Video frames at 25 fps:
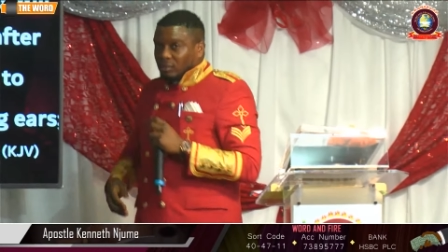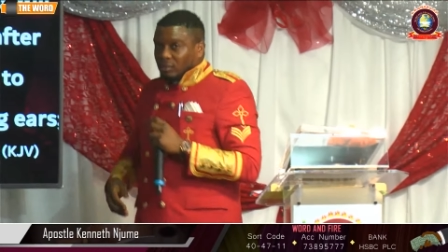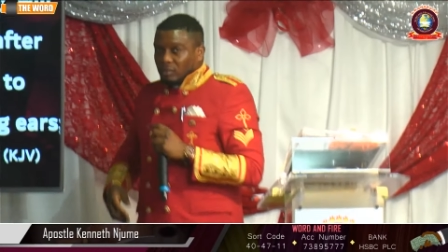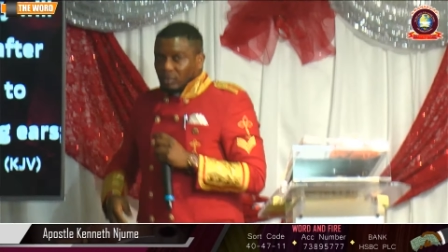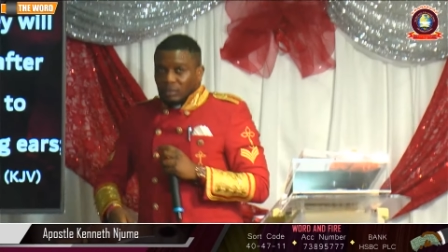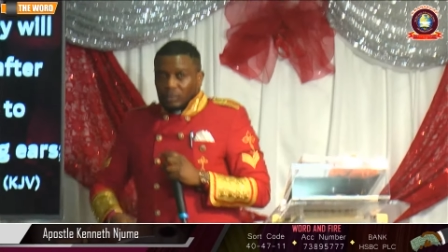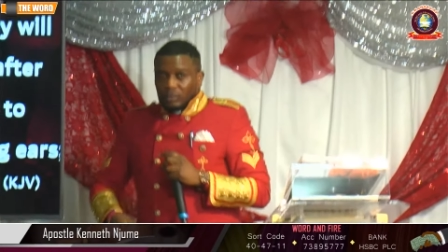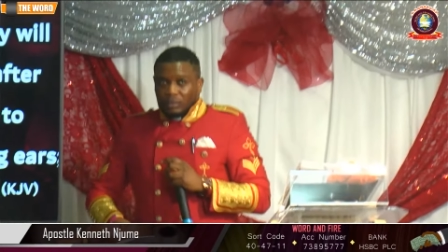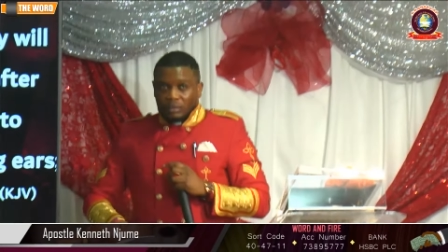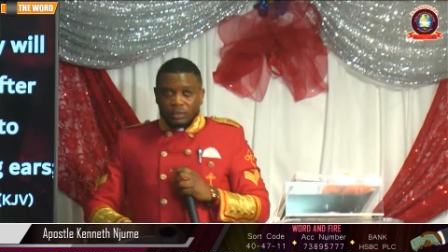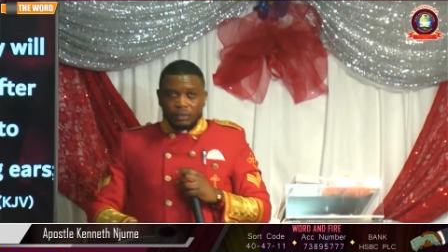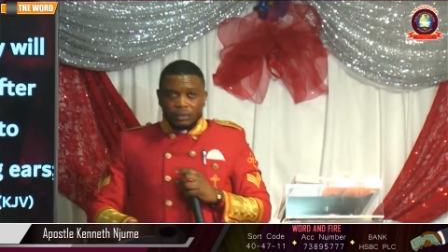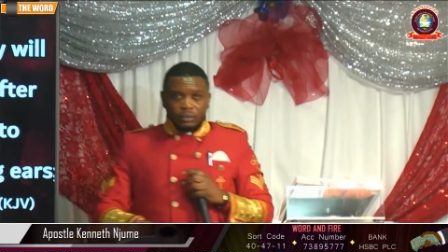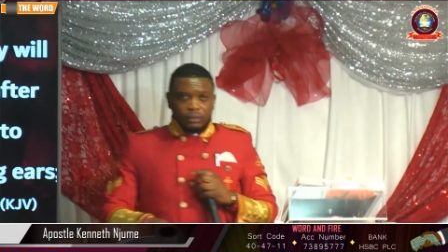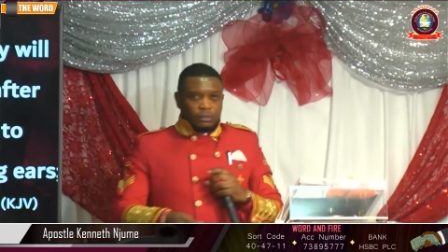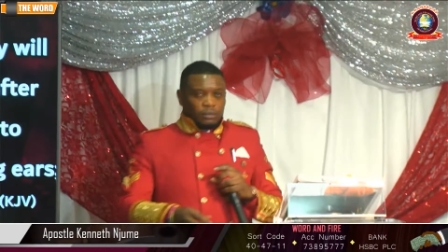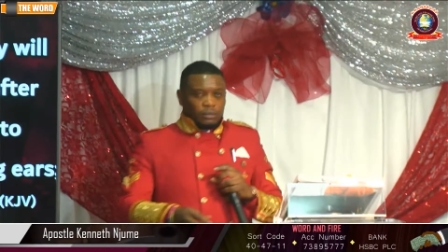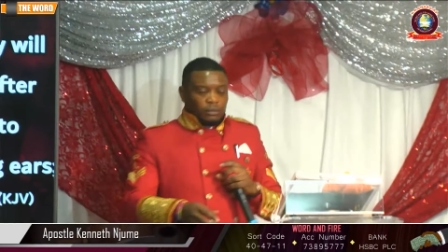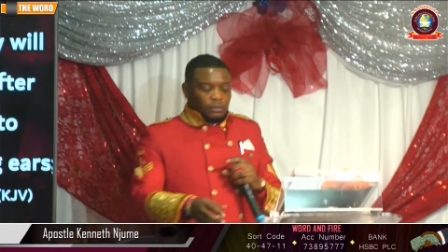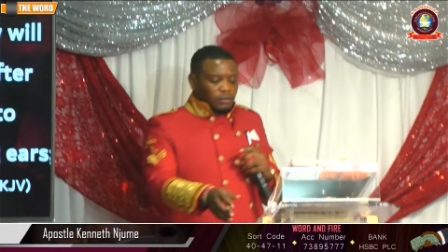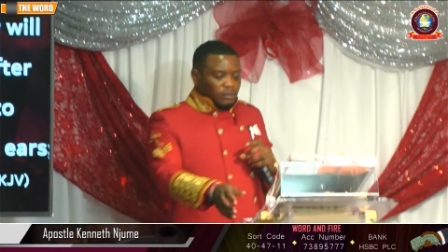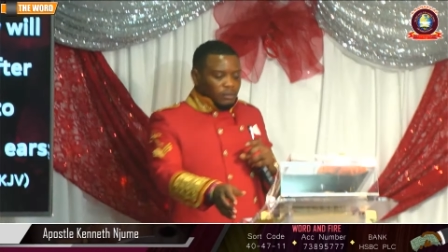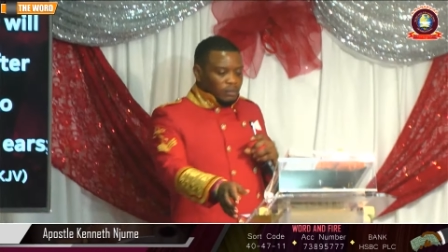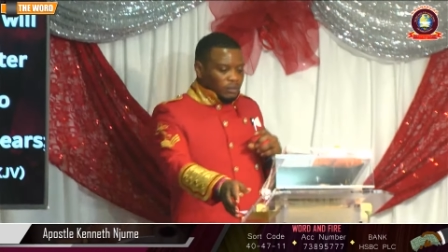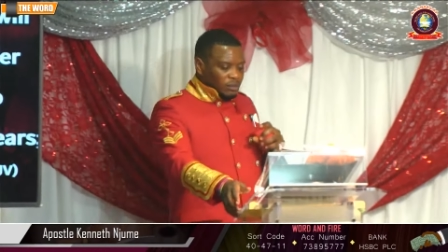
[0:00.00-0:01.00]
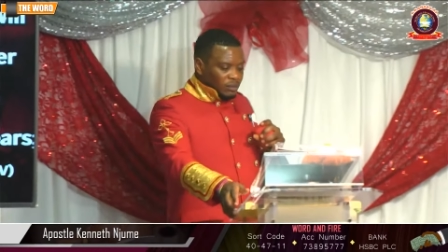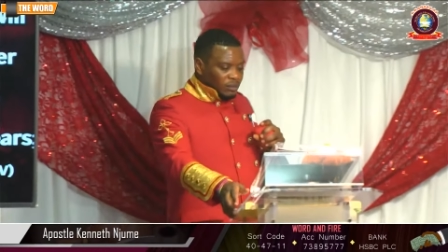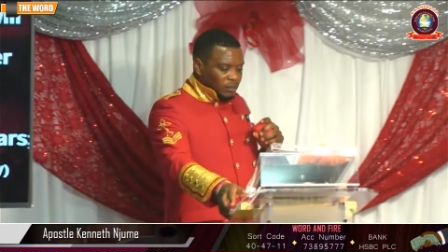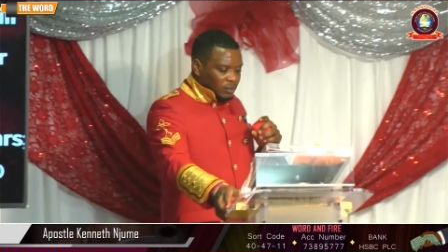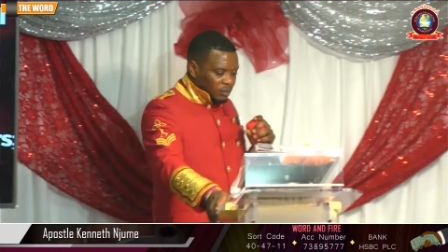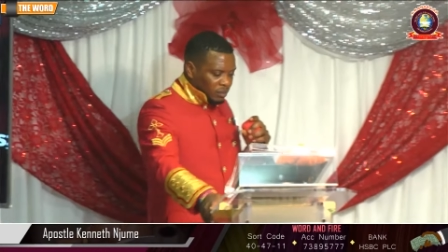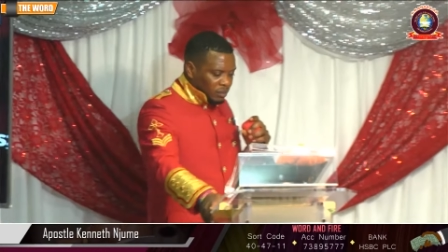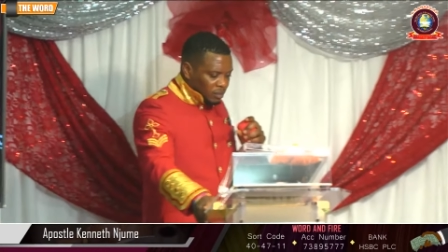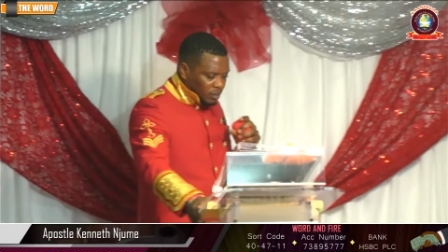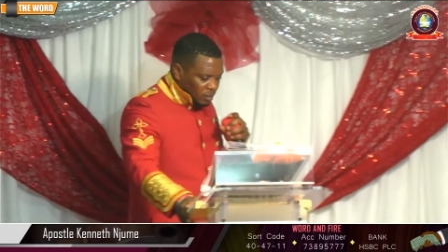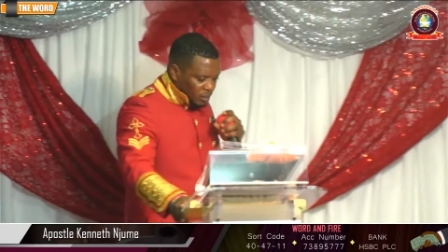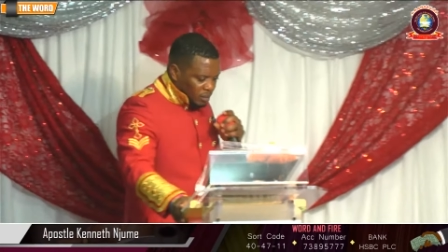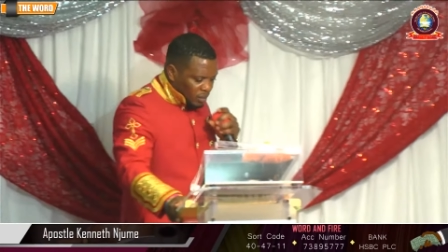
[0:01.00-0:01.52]
Lord, to hear your
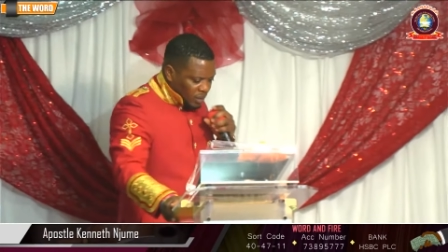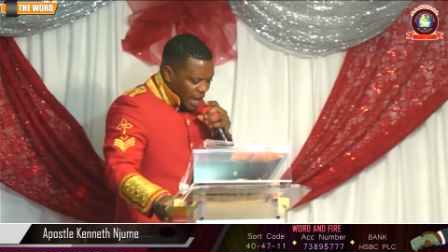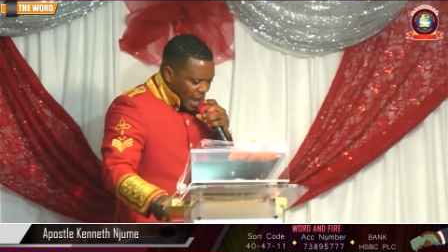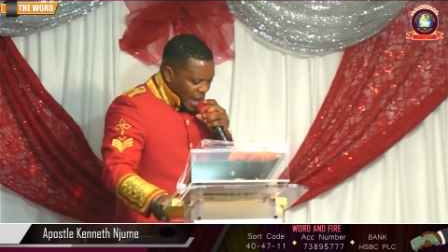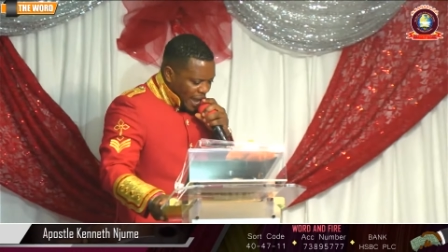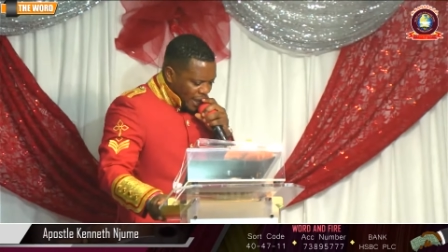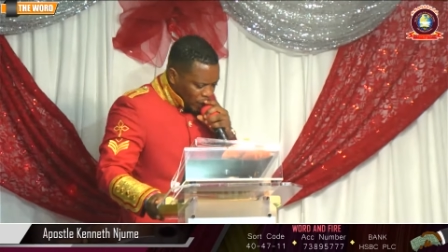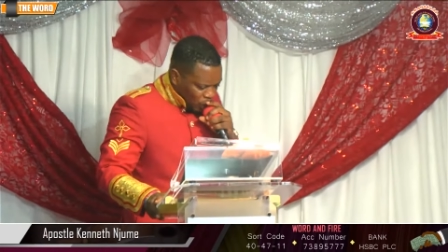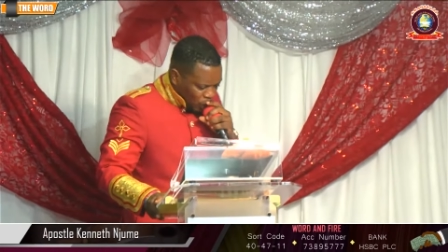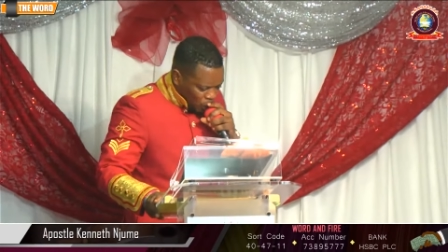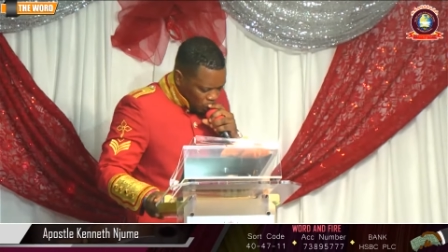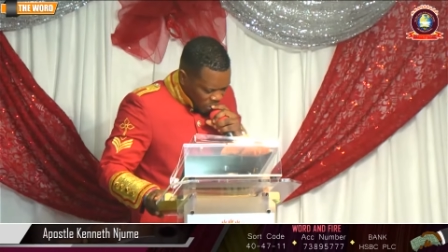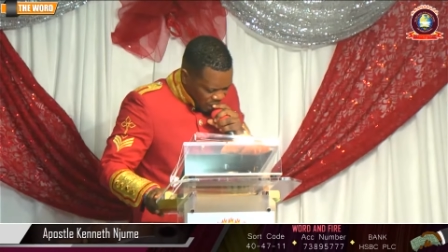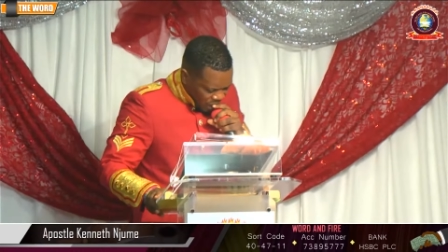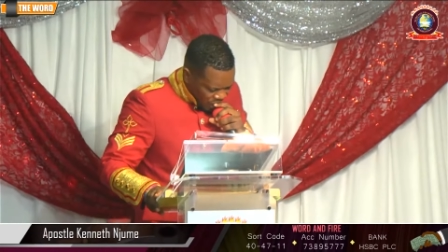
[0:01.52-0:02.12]
voice. Thank you, my